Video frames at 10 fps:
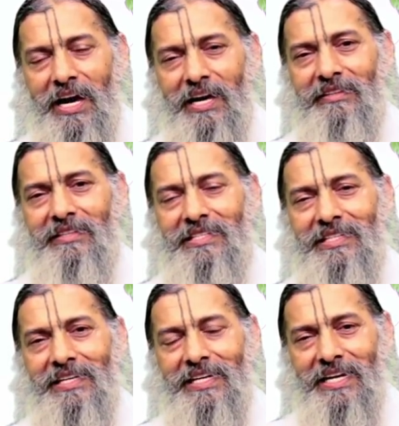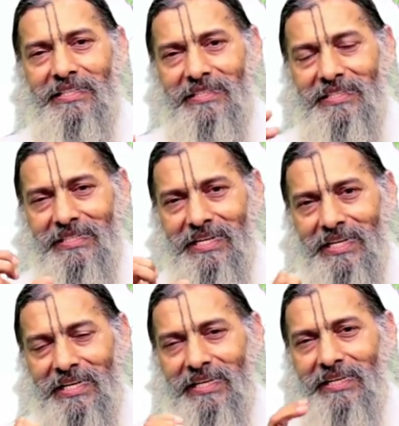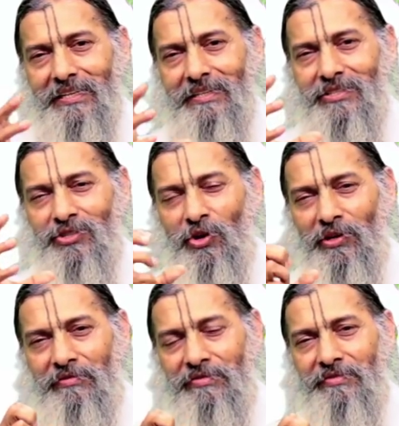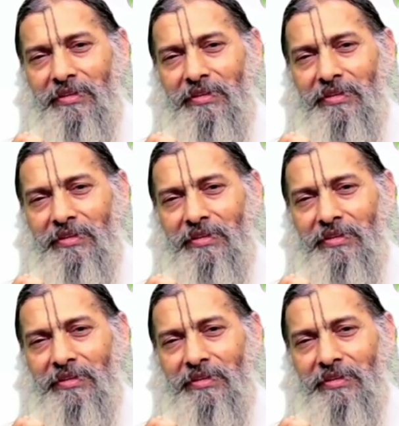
And this creates a sort of